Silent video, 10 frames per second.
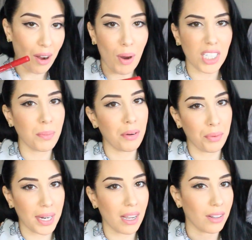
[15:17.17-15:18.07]
I wash
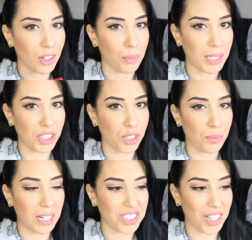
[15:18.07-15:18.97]
my ring a little bit
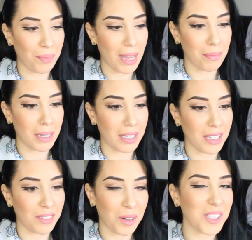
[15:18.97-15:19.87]
too much, like
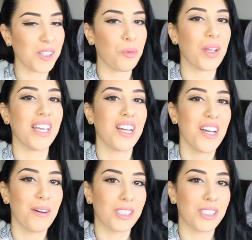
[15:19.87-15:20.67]
maybe once a week,